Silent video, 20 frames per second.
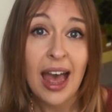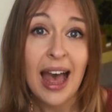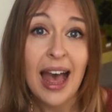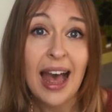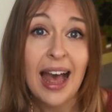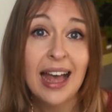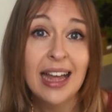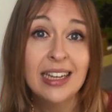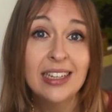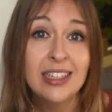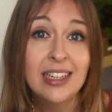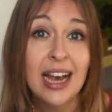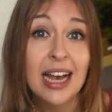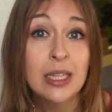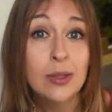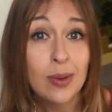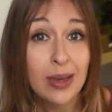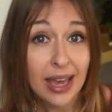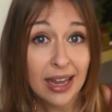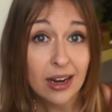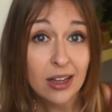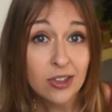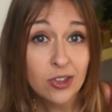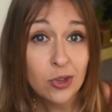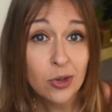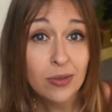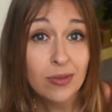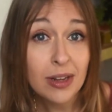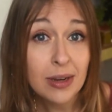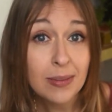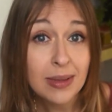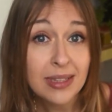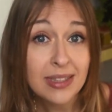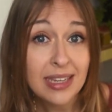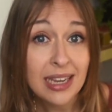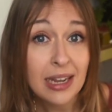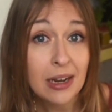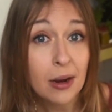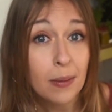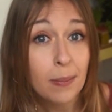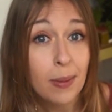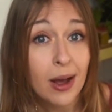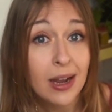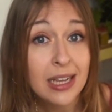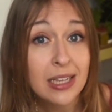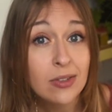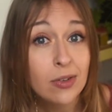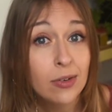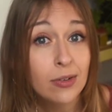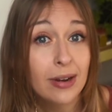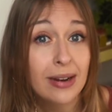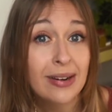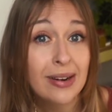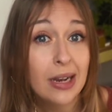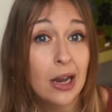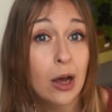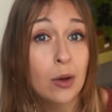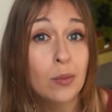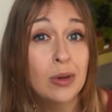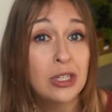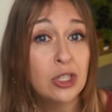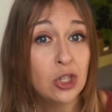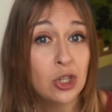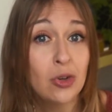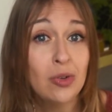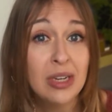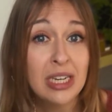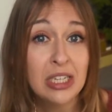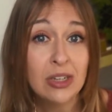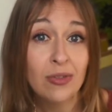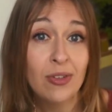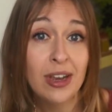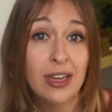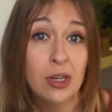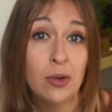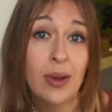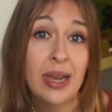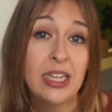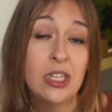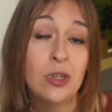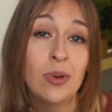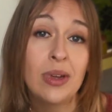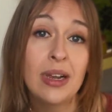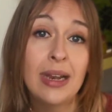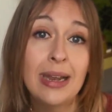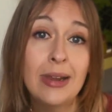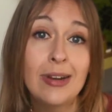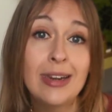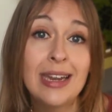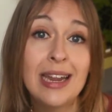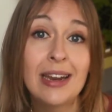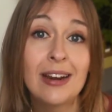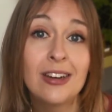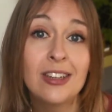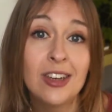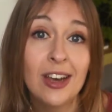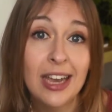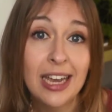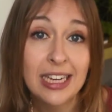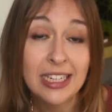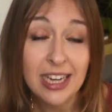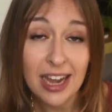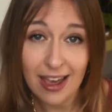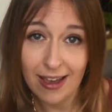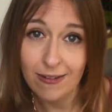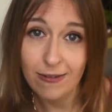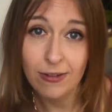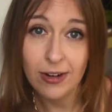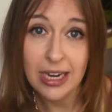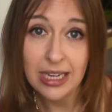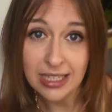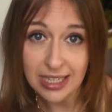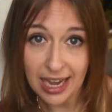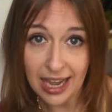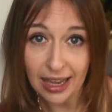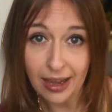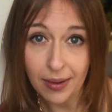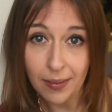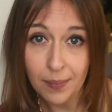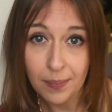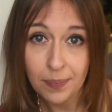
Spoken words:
And as we cannot store vitamin C in our bodies for very long, we do need to find a way to include it in our diet every day.